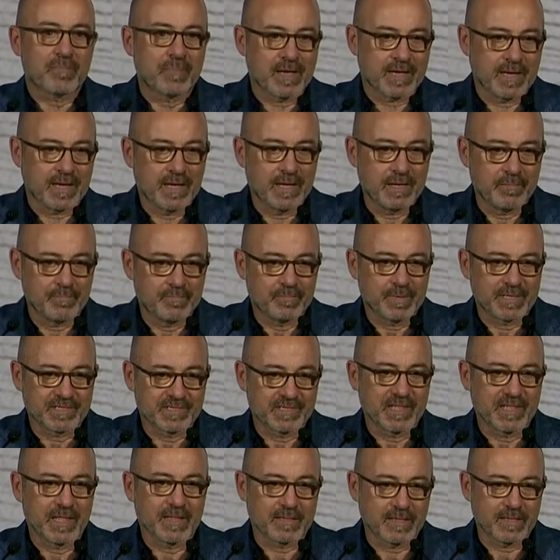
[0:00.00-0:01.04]
Yesterday, I
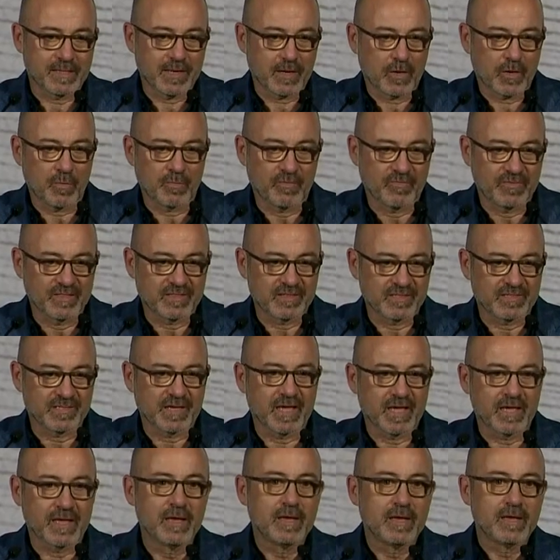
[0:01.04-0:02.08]
spoke with Alam
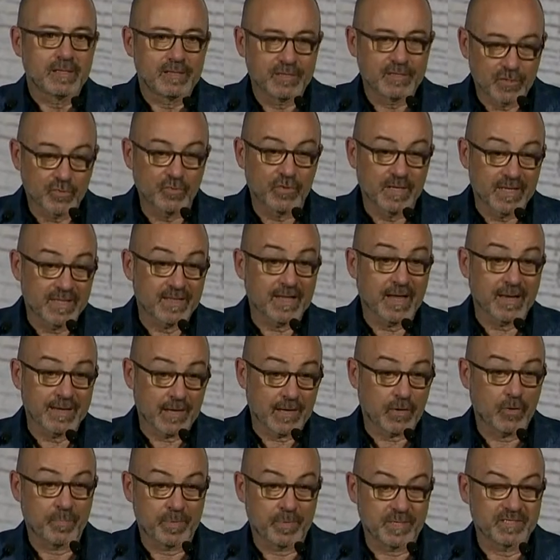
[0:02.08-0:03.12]
Sharma,
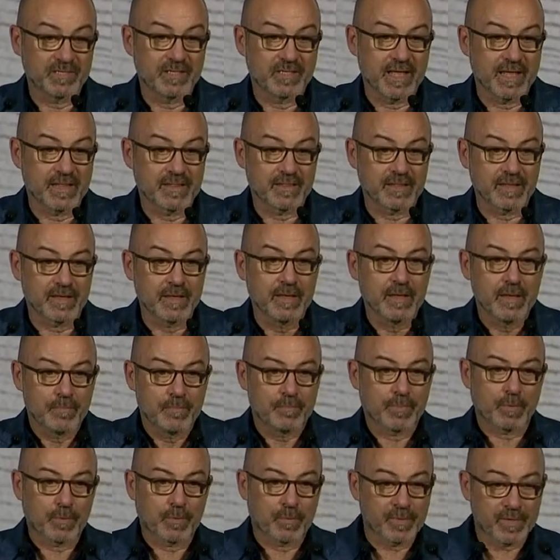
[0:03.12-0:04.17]
who is the president
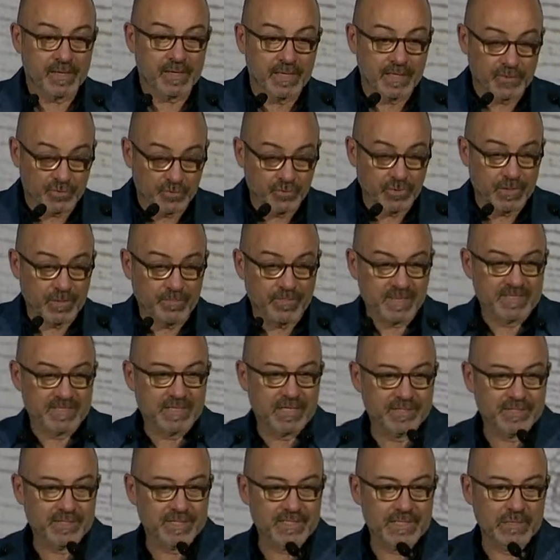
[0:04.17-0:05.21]
of
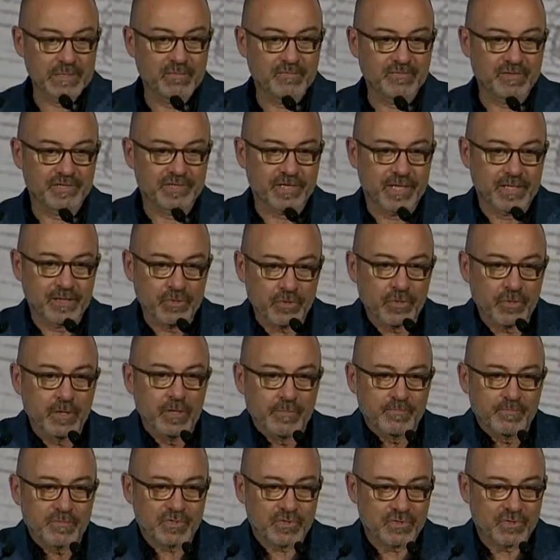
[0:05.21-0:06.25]
COP26,
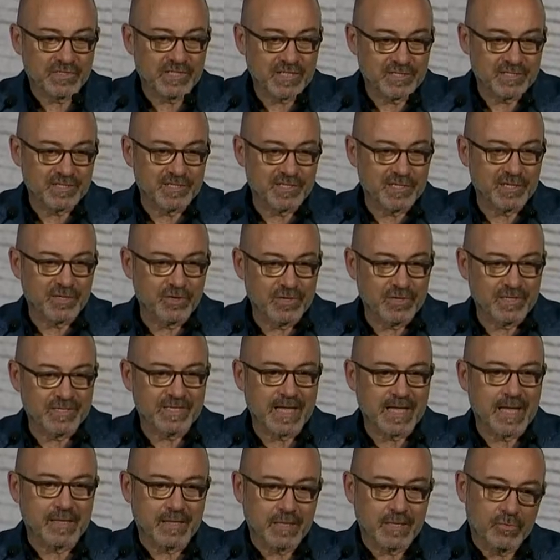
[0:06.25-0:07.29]
because all these
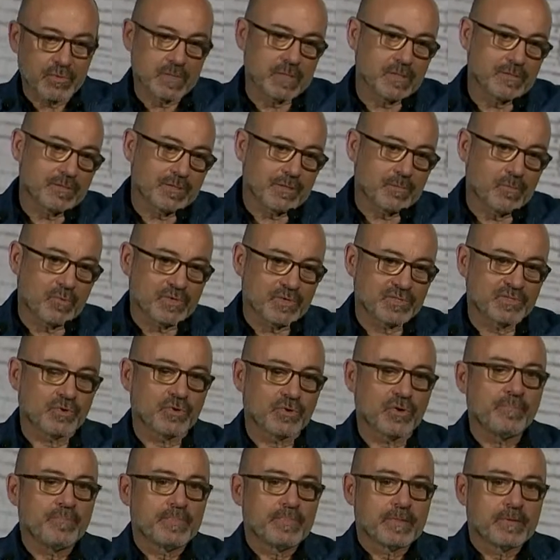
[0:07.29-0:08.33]
steps were in
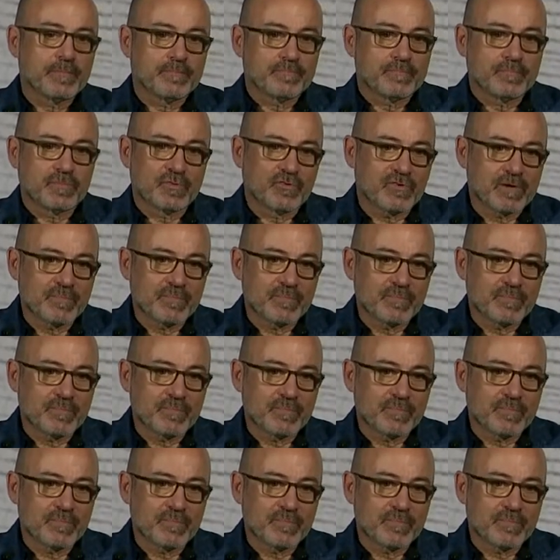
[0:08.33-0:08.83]
sync,